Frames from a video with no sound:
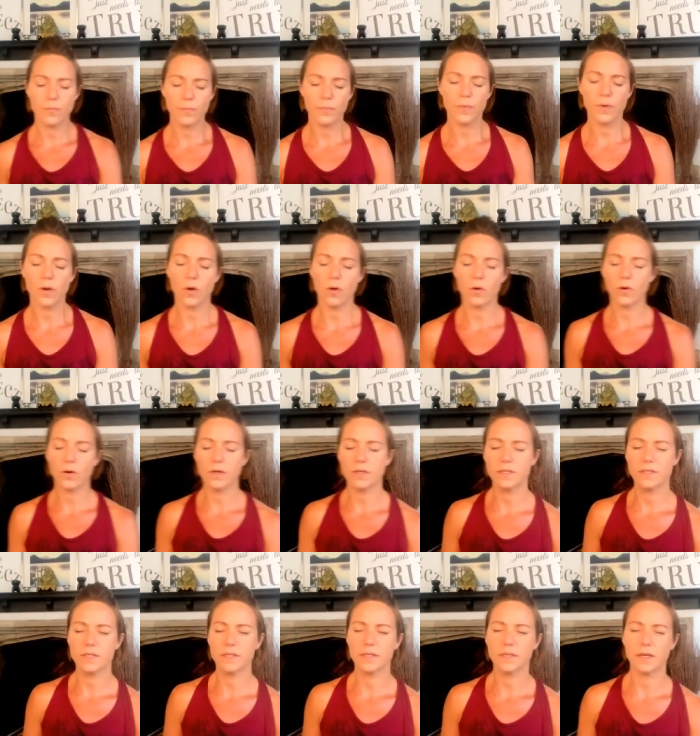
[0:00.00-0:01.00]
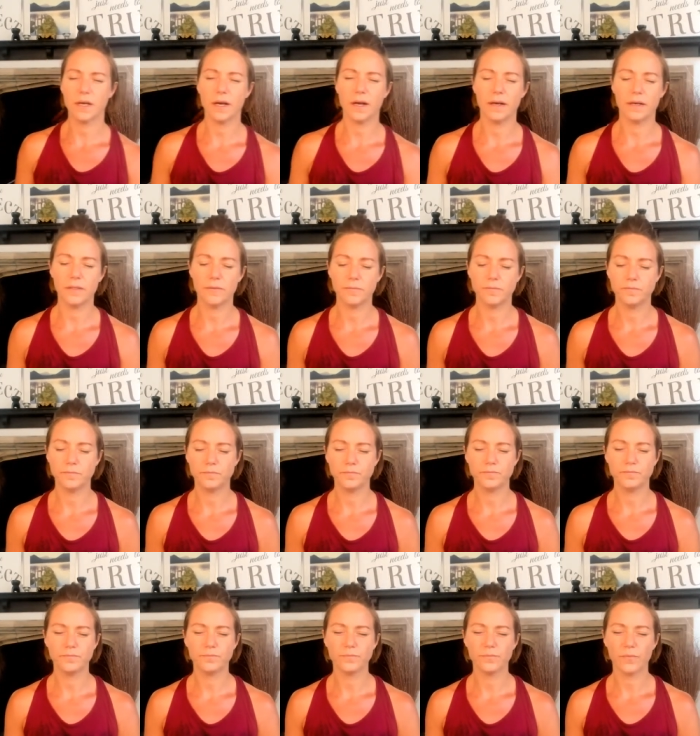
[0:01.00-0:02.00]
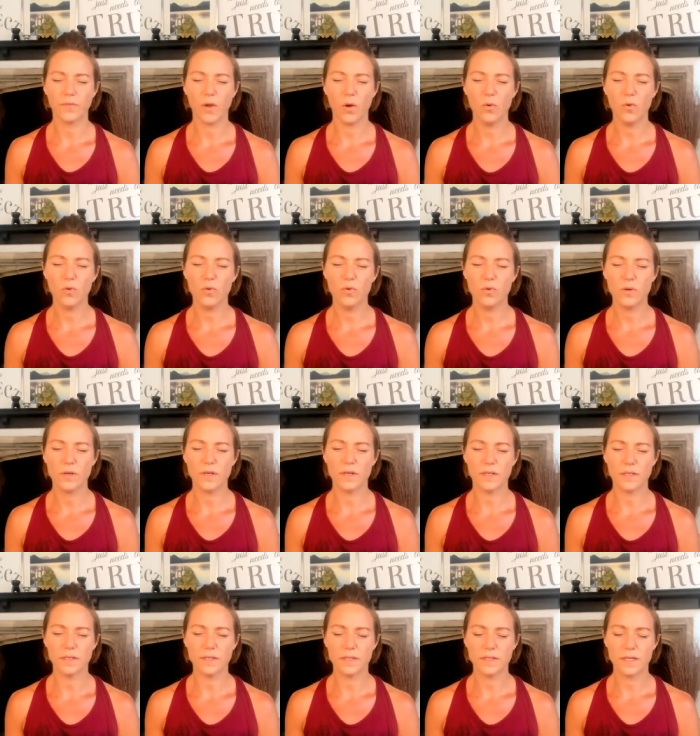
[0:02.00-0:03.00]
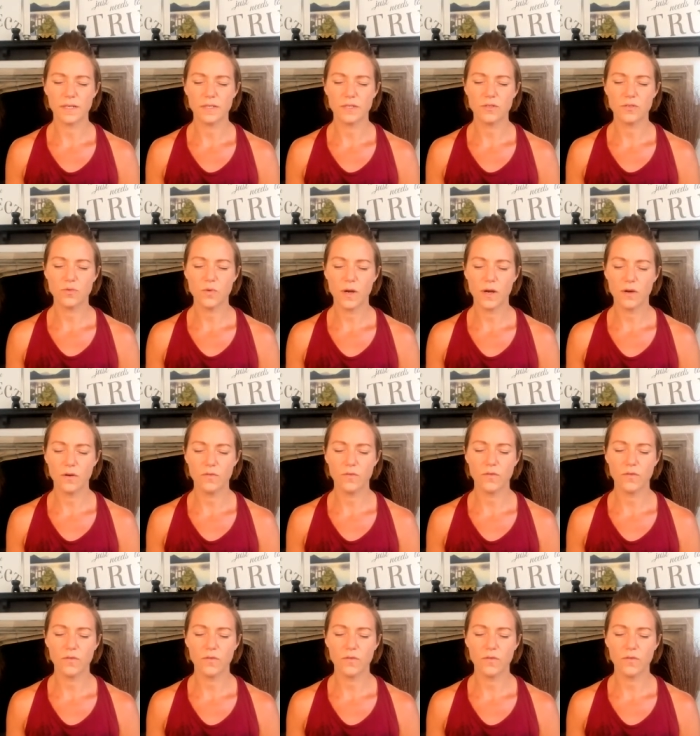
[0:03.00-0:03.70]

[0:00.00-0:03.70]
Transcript: blocked organs. There's 12